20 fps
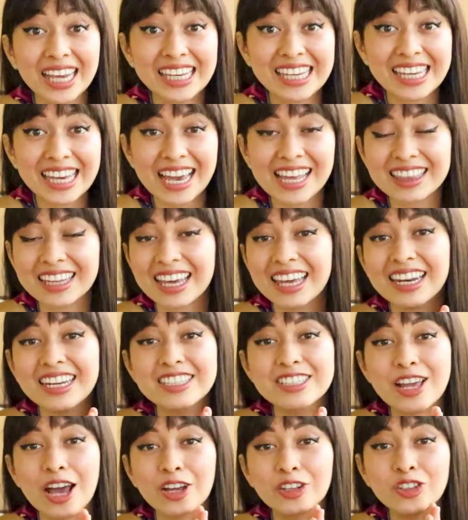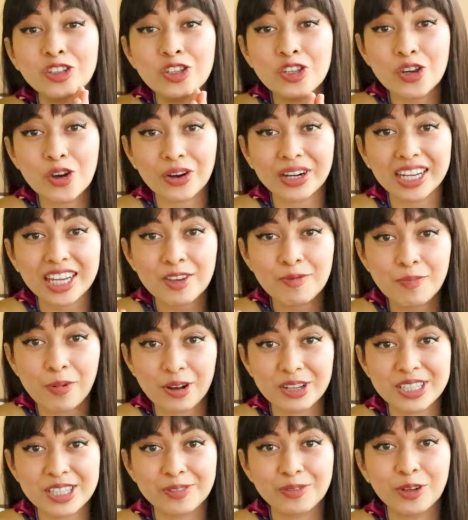yet it is not
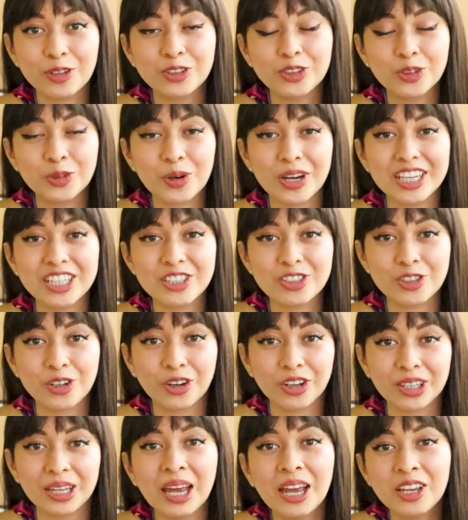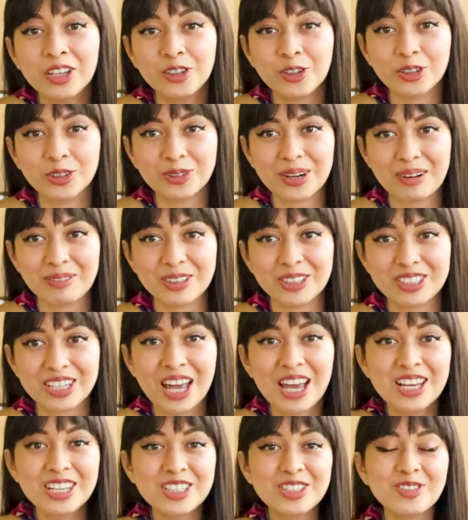impossible to enjoy your travels.